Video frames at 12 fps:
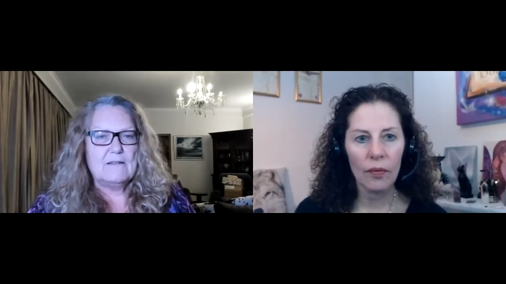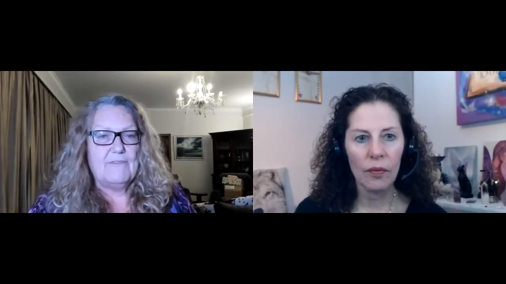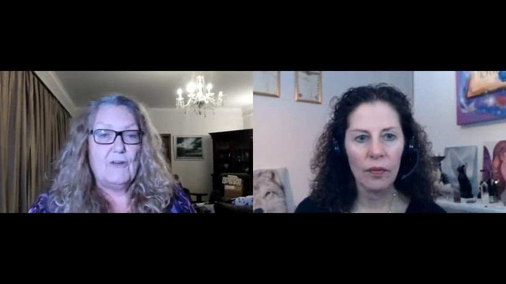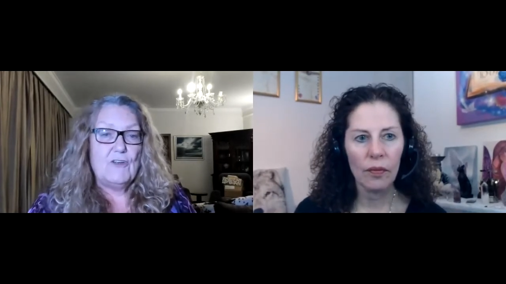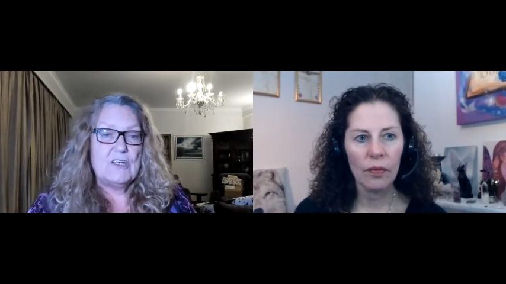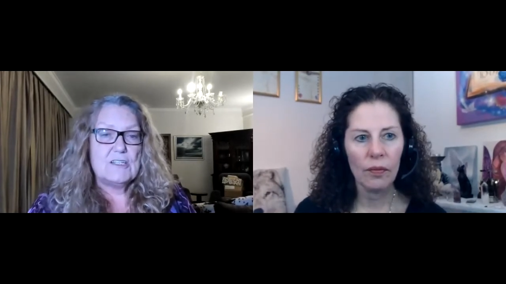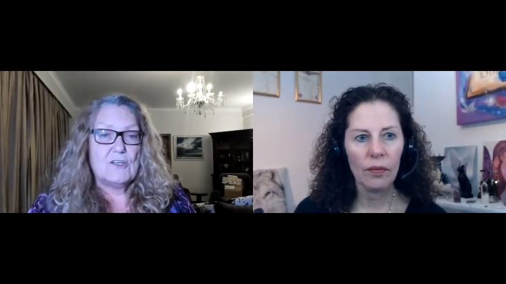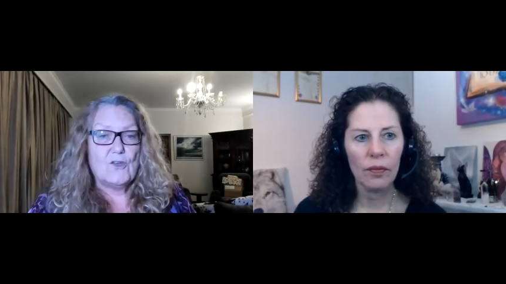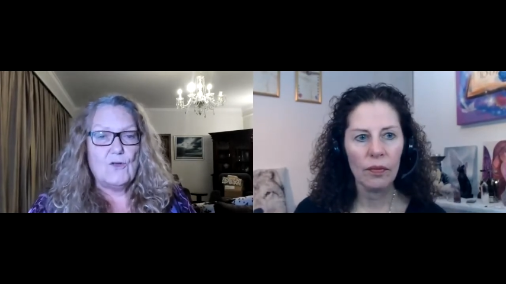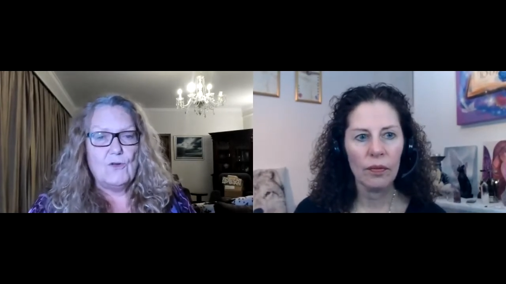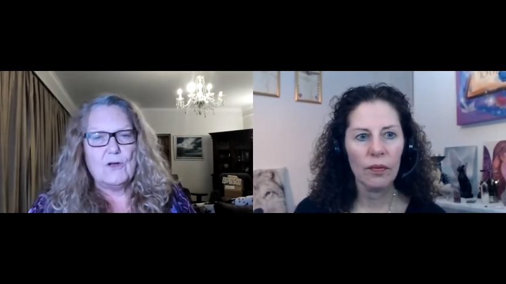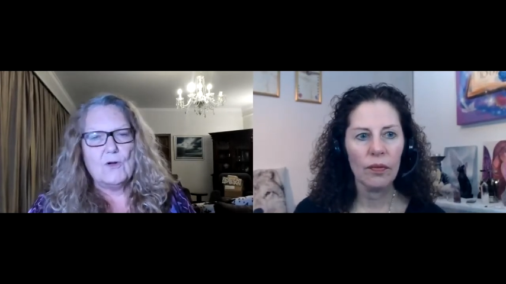Speaker 1: very
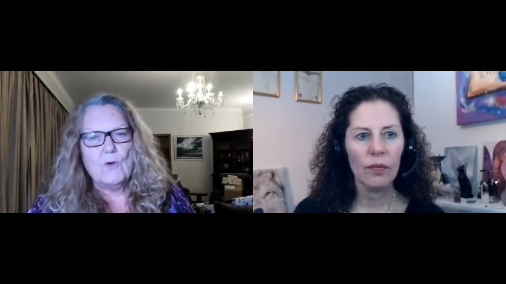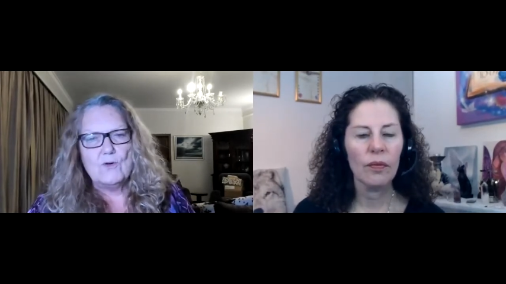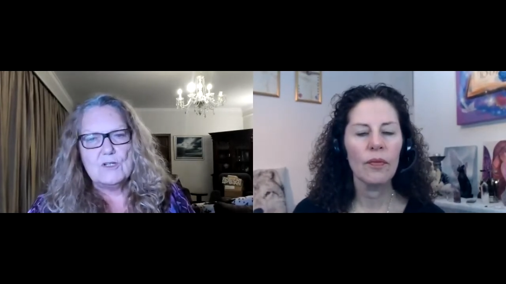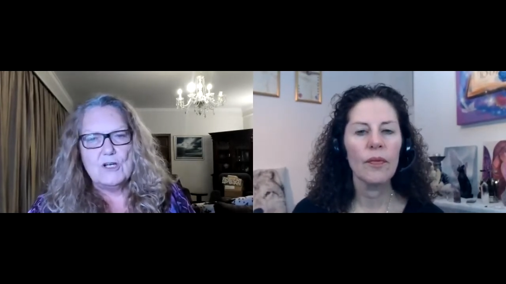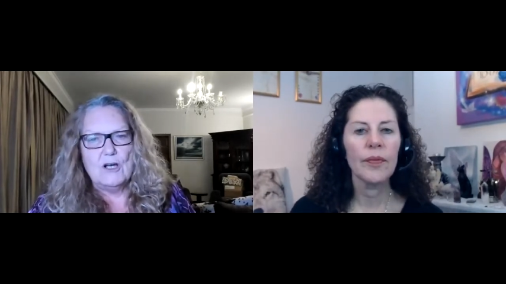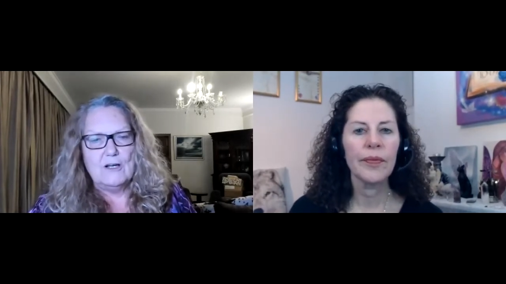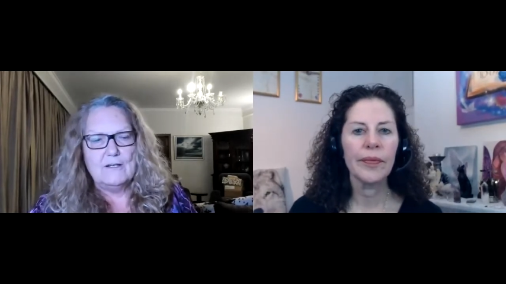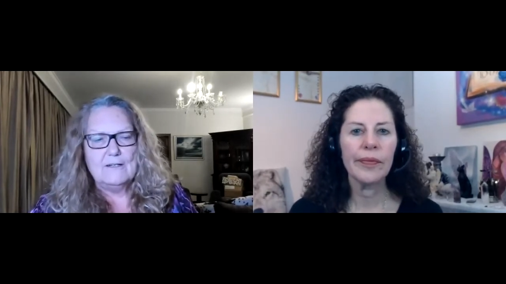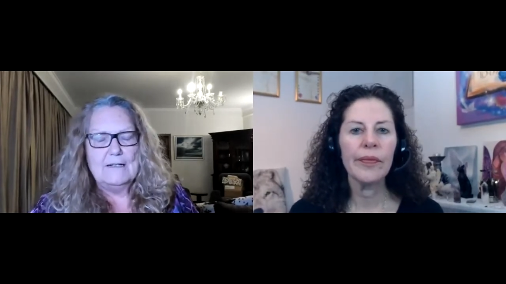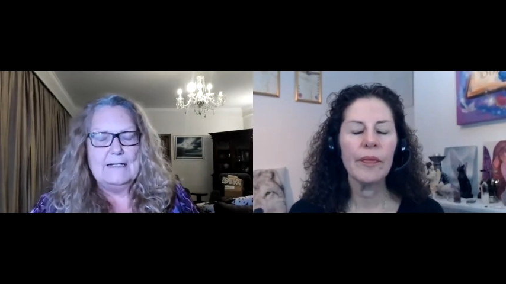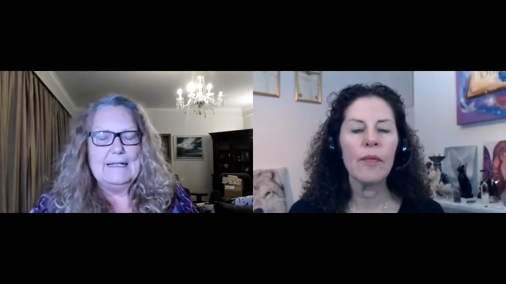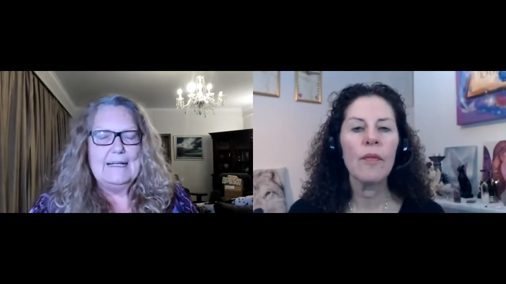secure courtyard,
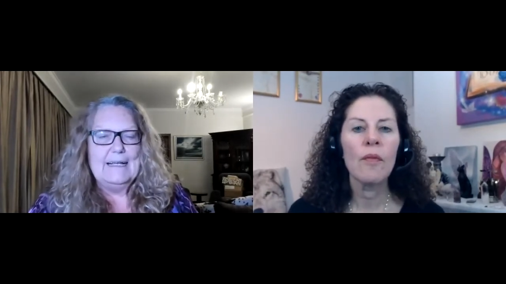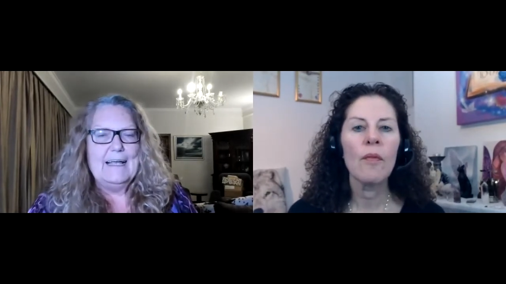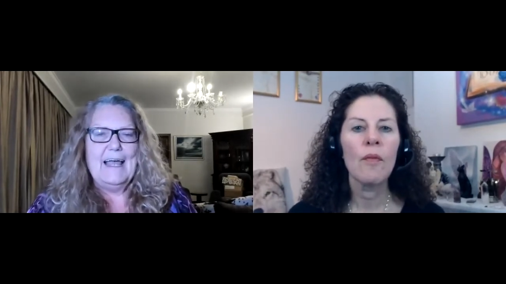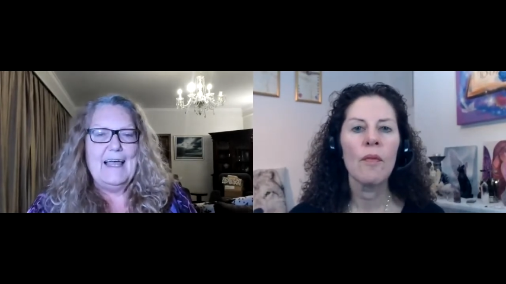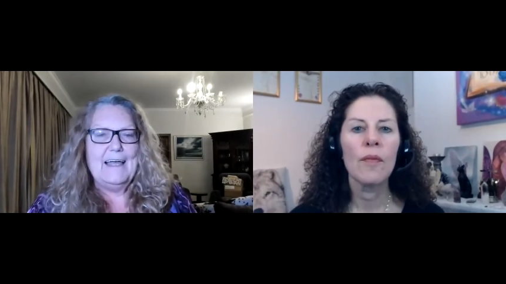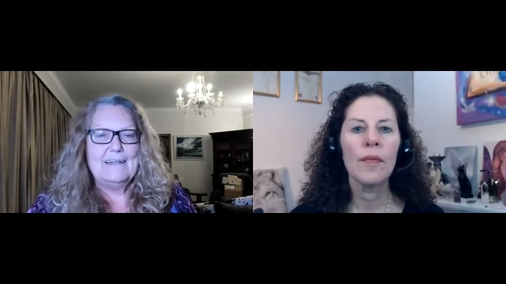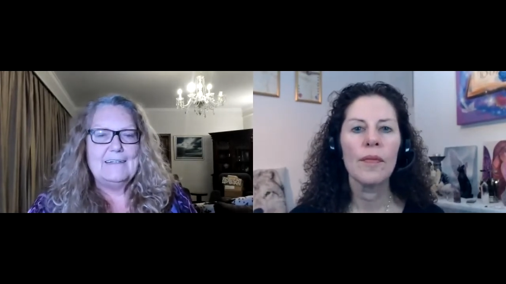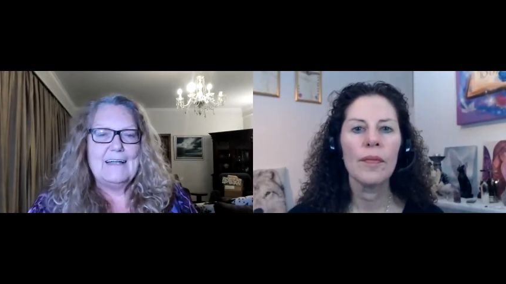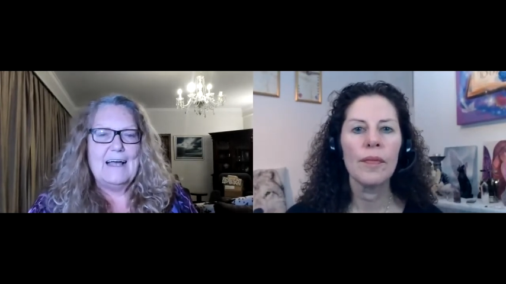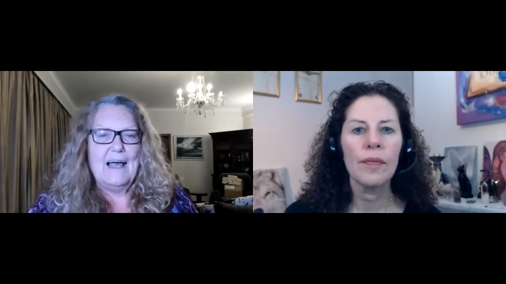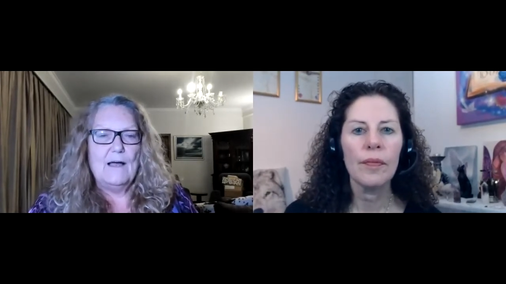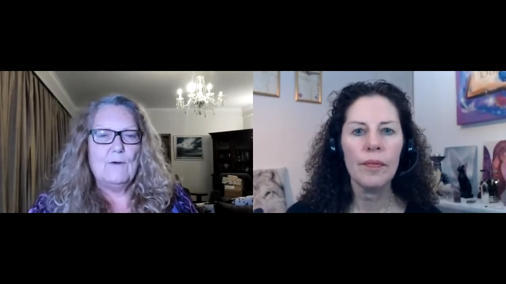and I